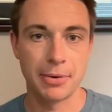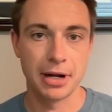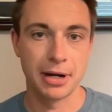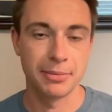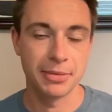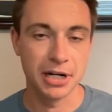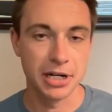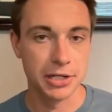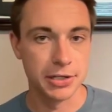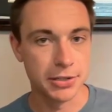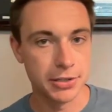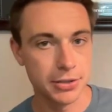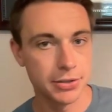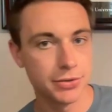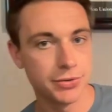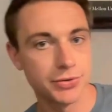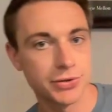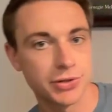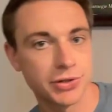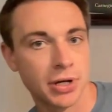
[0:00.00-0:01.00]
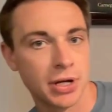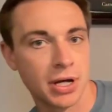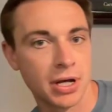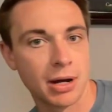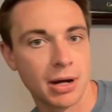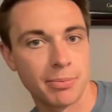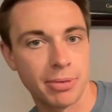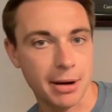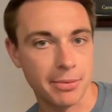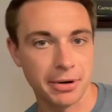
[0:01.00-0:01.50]
I'm gonna use a
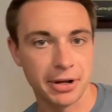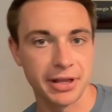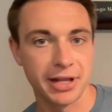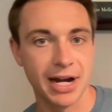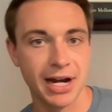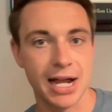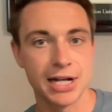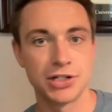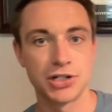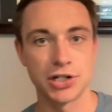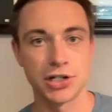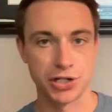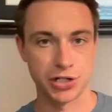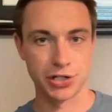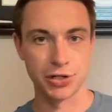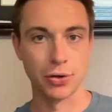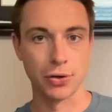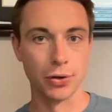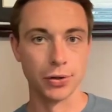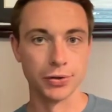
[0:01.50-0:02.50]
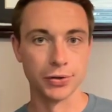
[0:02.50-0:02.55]
property that I just sold.